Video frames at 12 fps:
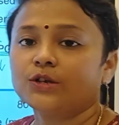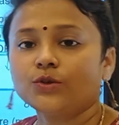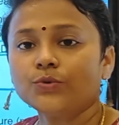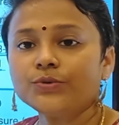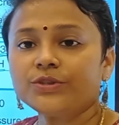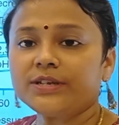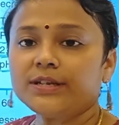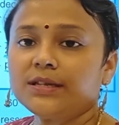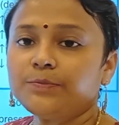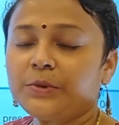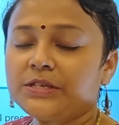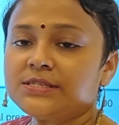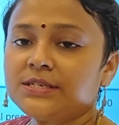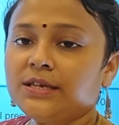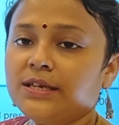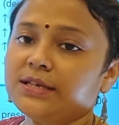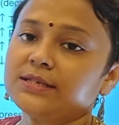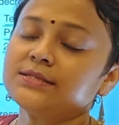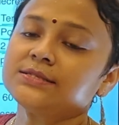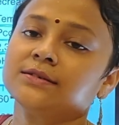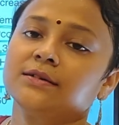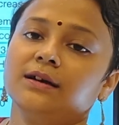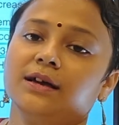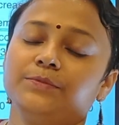2,3-DPG is,
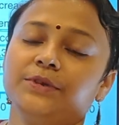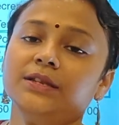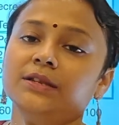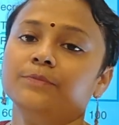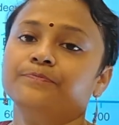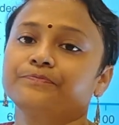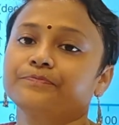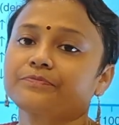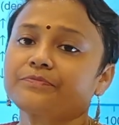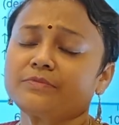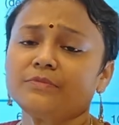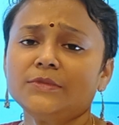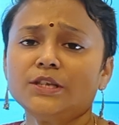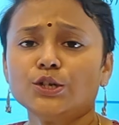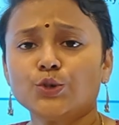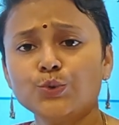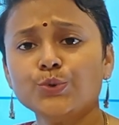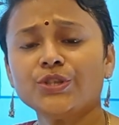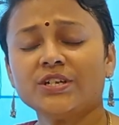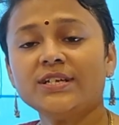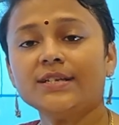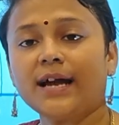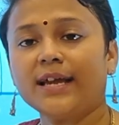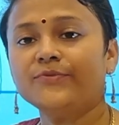
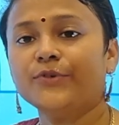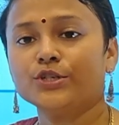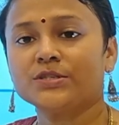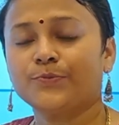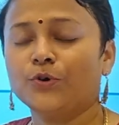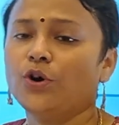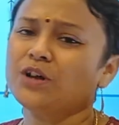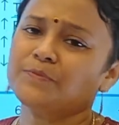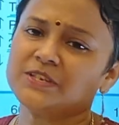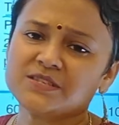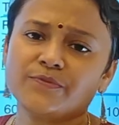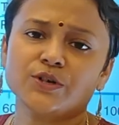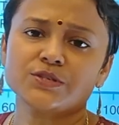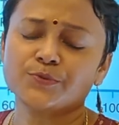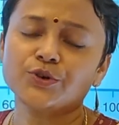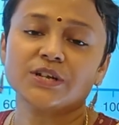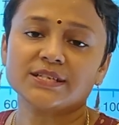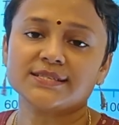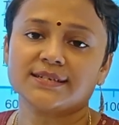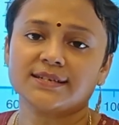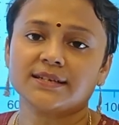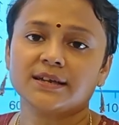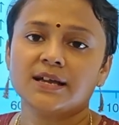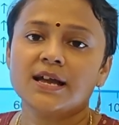2,3-diphospho or
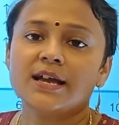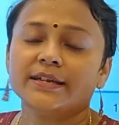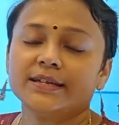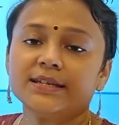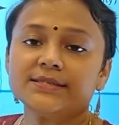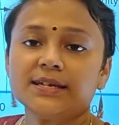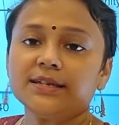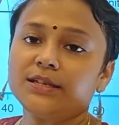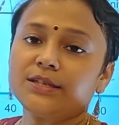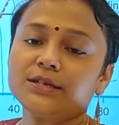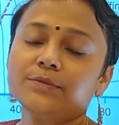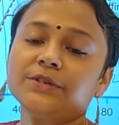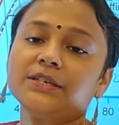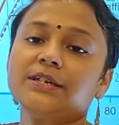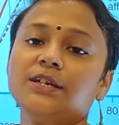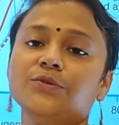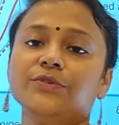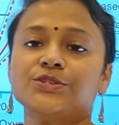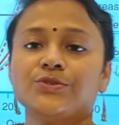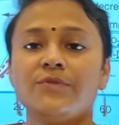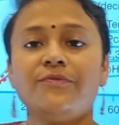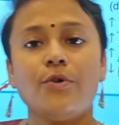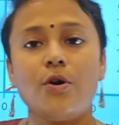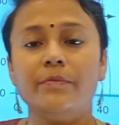bisphosphoglycerate. It is an intermediate which will
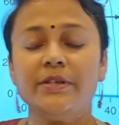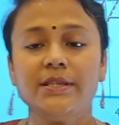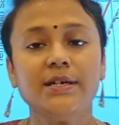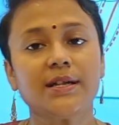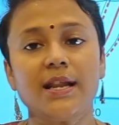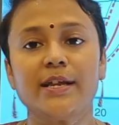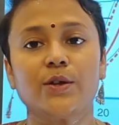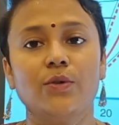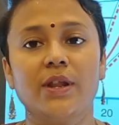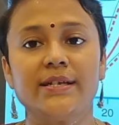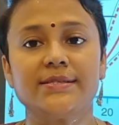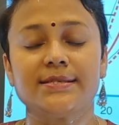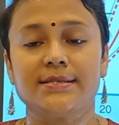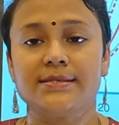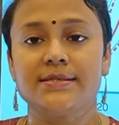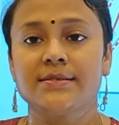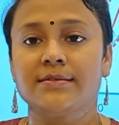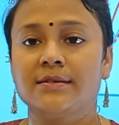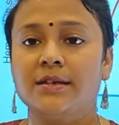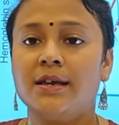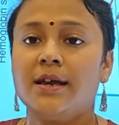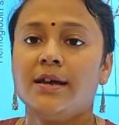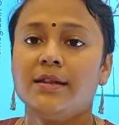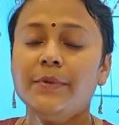form in the glycolysis.
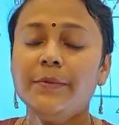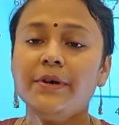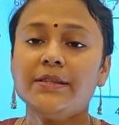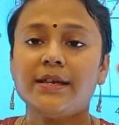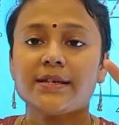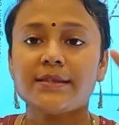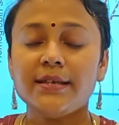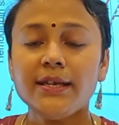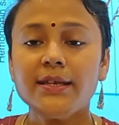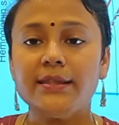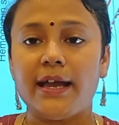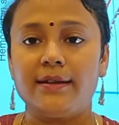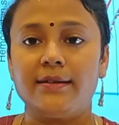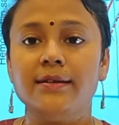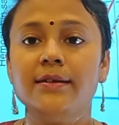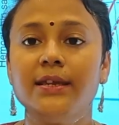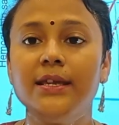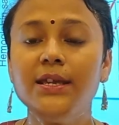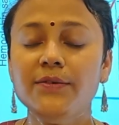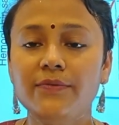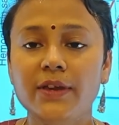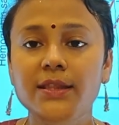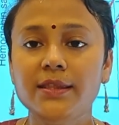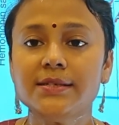Remember that, think that if
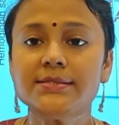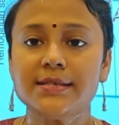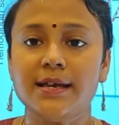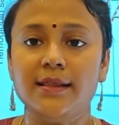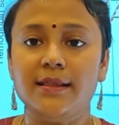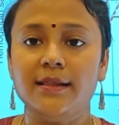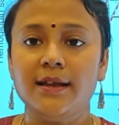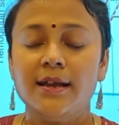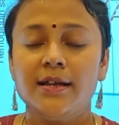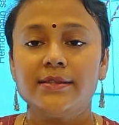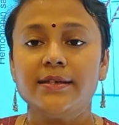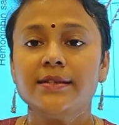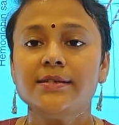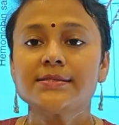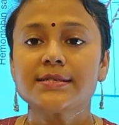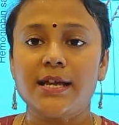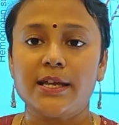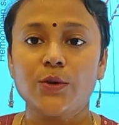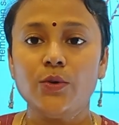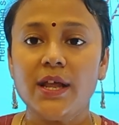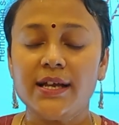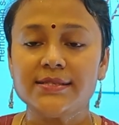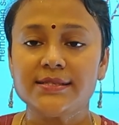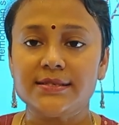in the cell there is
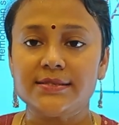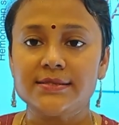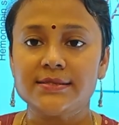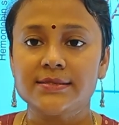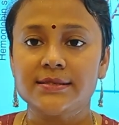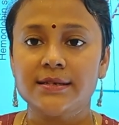glycolysis,